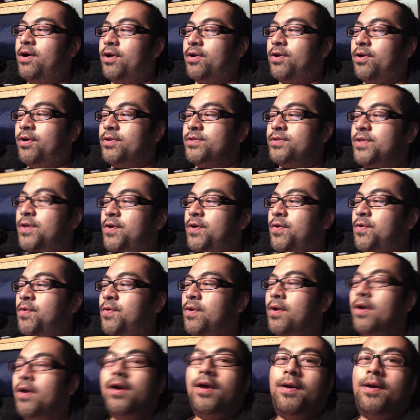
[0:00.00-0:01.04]
are good too,
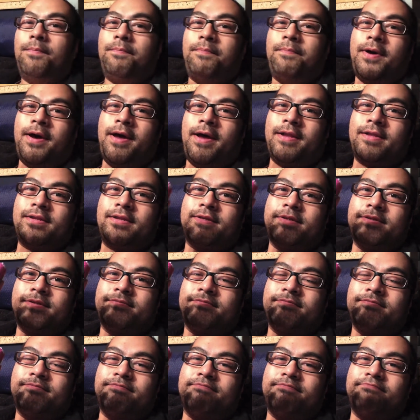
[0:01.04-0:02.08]
but
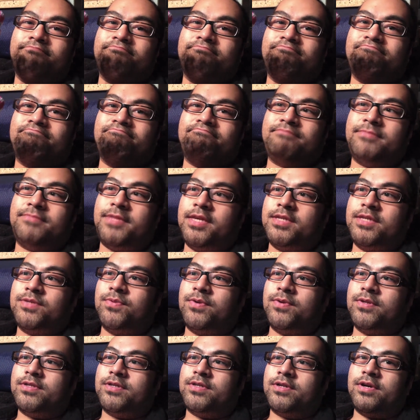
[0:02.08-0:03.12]
these
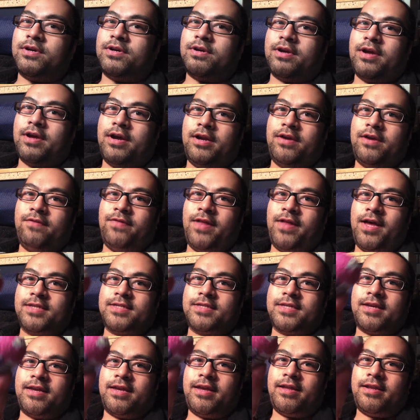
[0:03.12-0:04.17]
ones are kind of
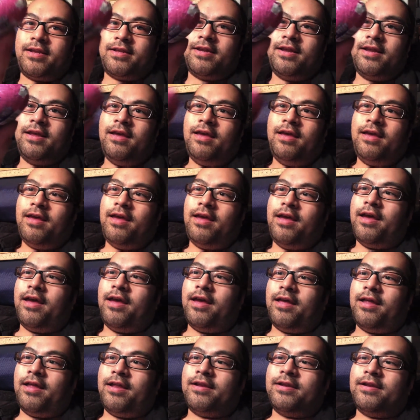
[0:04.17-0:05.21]
classic,
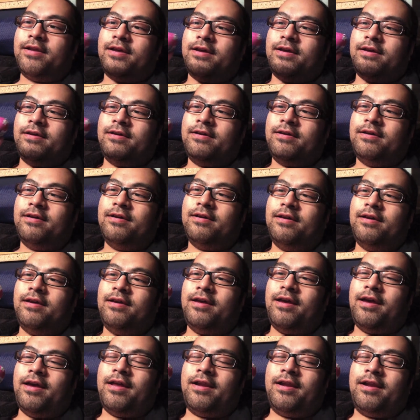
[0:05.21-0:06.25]
and
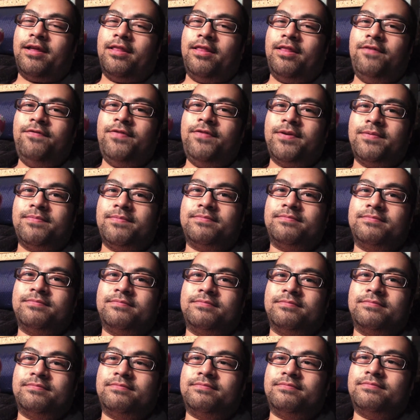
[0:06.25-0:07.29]
I love them
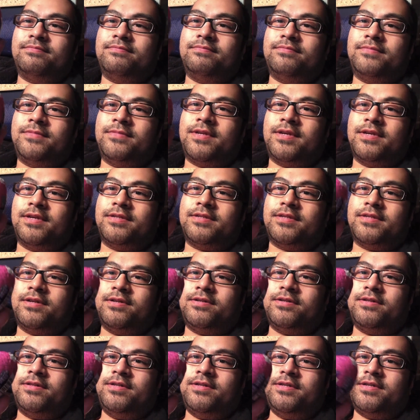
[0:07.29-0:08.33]
because they're
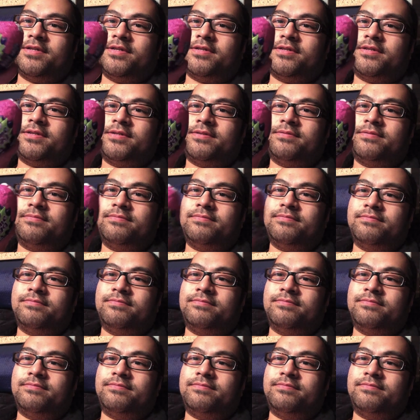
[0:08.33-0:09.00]
delicious.